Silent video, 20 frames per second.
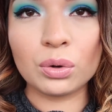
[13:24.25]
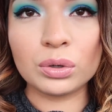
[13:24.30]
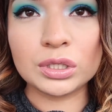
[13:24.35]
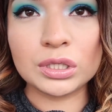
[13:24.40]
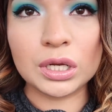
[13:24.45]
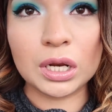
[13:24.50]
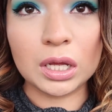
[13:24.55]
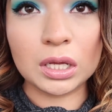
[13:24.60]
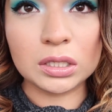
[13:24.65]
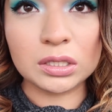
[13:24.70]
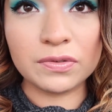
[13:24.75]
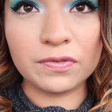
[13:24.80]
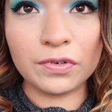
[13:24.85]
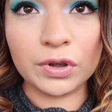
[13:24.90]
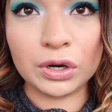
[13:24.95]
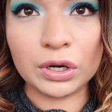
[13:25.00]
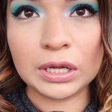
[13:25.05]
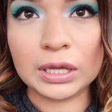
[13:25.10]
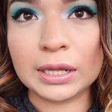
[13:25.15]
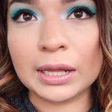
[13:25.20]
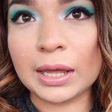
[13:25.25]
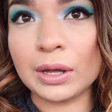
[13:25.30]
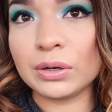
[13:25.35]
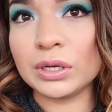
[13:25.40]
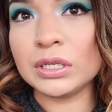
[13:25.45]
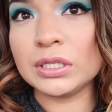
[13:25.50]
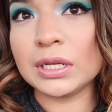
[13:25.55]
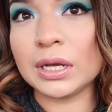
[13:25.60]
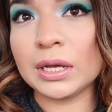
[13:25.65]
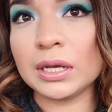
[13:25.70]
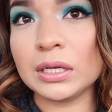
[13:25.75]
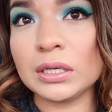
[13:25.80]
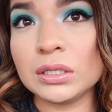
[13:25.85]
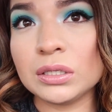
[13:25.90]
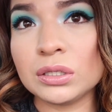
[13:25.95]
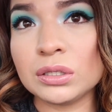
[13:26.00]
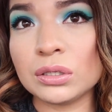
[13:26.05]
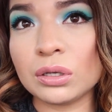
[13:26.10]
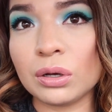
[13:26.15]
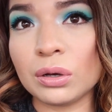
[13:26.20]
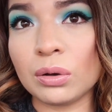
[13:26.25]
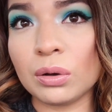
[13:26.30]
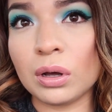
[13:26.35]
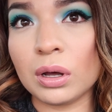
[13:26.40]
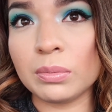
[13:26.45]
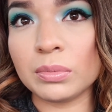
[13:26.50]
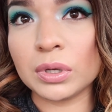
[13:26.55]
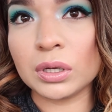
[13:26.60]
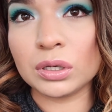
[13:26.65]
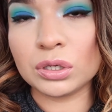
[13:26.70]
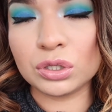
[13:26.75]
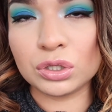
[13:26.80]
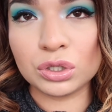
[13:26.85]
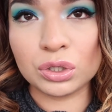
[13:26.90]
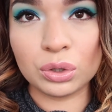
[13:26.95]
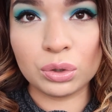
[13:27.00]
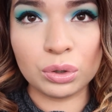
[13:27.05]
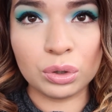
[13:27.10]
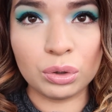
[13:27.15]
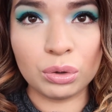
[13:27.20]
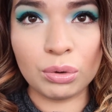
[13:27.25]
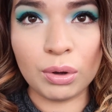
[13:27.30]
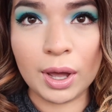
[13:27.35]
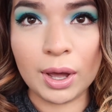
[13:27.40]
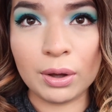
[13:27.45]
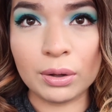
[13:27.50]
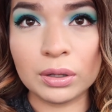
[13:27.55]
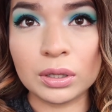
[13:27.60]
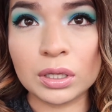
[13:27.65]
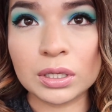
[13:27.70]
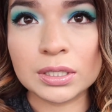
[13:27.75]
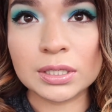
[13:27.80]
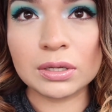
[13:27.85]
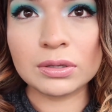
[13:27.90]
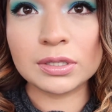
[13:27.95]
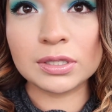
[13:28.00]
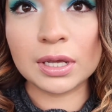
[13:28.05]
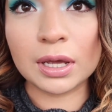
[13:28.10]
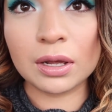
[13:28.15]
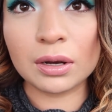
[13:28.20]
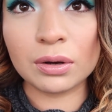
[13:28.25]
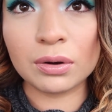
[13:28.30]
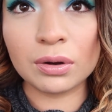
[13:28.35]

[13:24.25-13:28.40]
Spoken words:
Today is a very cloudy day, so I'm gonna show you how it looks outside.